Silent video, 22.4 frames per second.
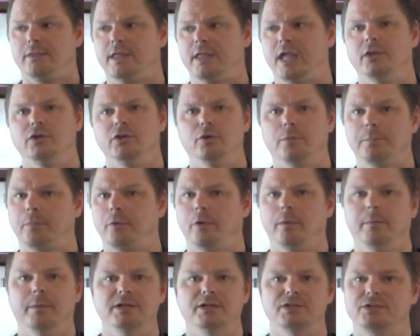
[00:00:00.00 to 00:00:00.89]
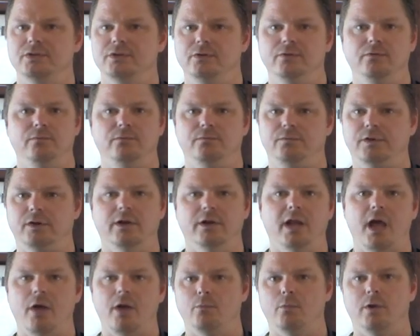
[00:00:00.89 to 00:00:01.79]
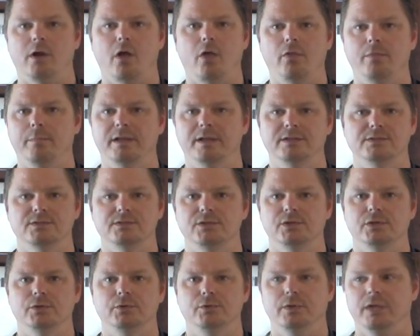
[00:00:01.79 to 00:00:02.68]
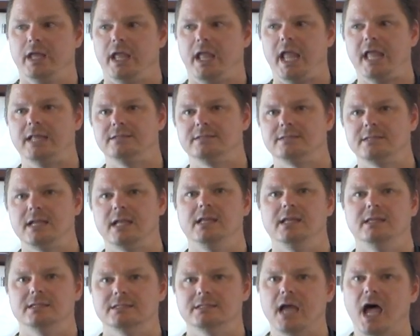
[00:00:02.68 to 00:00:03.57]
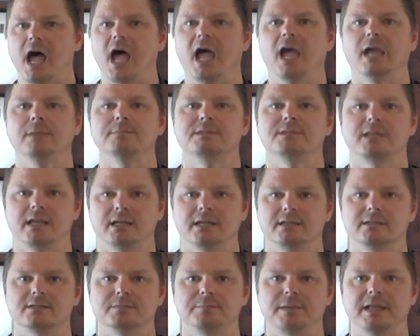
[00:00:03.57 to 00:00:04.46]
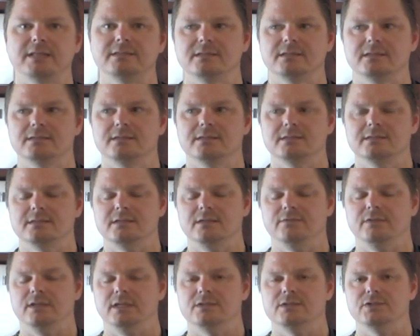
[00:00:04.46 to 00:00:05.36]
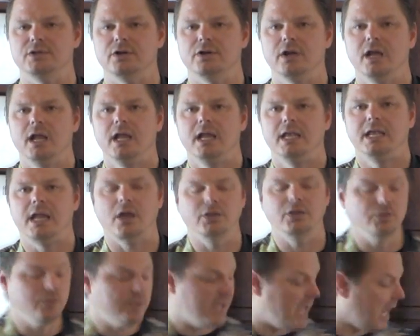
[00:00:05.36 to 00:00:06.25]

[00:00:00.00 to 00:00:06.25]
then you figured out what all the buttons do. And setting the times that it dispenses is even easier. Now you